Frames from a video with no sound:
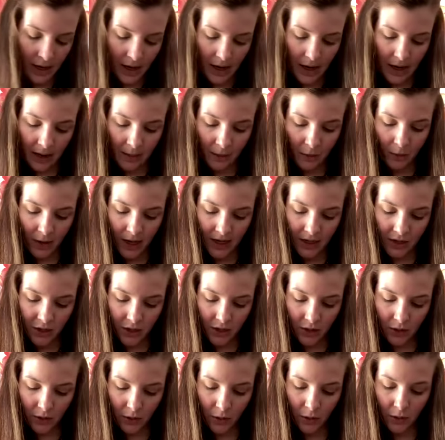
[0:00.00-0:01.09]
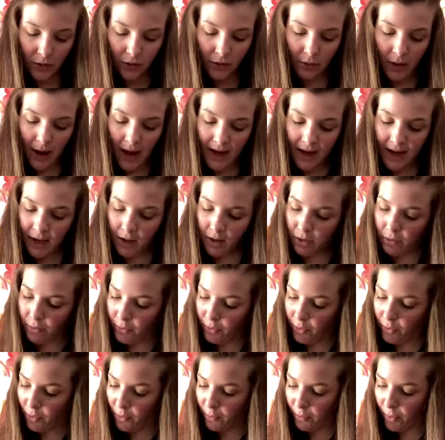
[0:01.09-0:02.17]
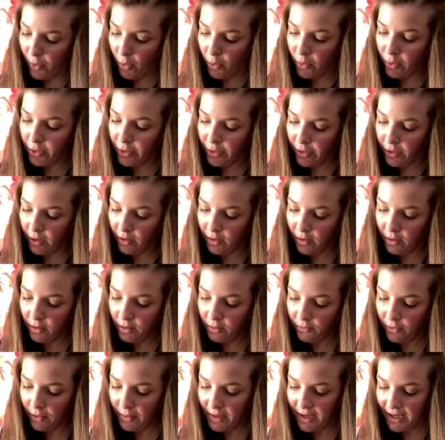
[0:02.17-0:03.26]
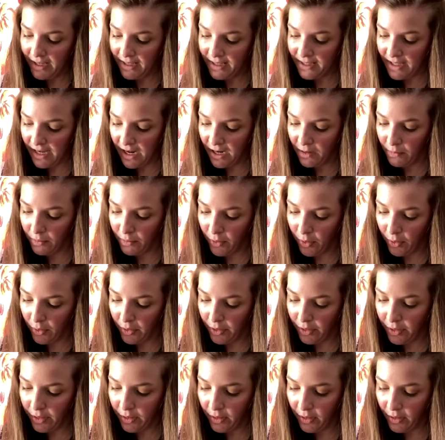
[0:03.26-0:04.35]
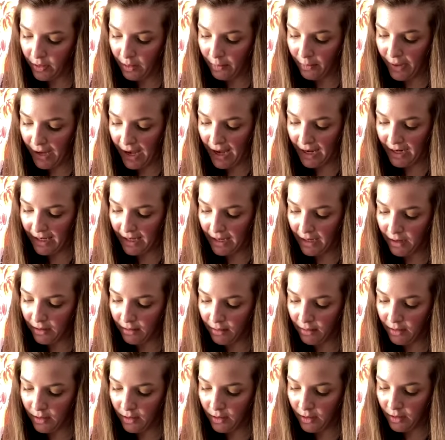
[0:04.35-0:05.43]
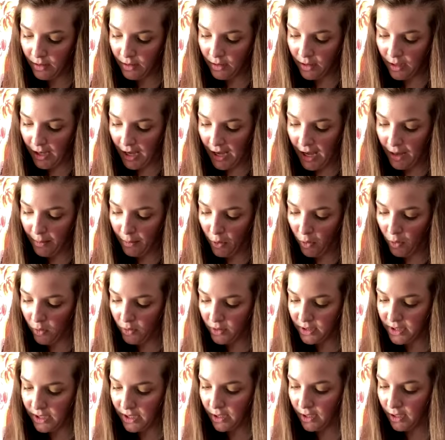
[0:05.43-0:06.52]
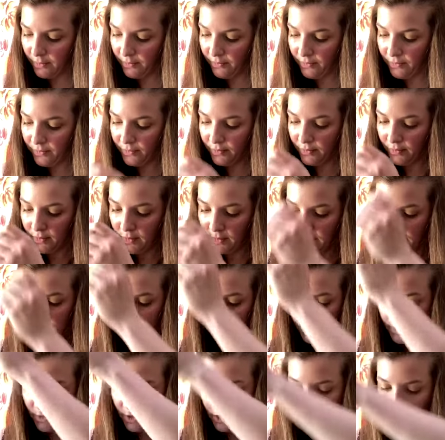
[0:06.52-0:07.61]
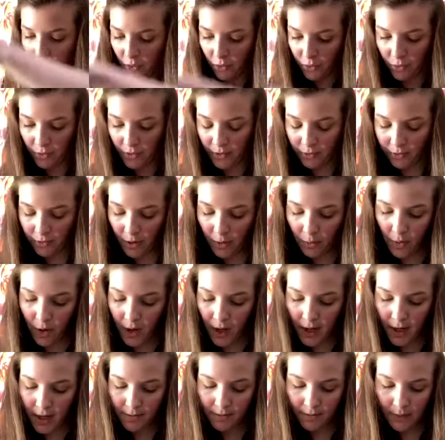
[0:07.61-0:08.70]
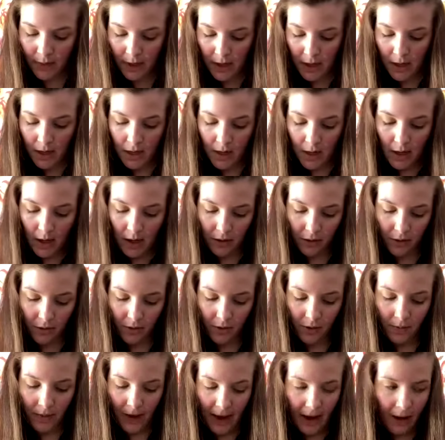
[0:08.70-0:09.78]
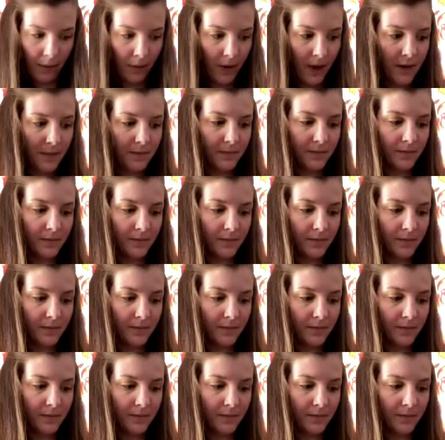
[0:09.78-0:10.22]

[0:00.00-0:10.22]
And I'm going to thread it through both, from the inside, both the body holes here. So through the front one and through the back one.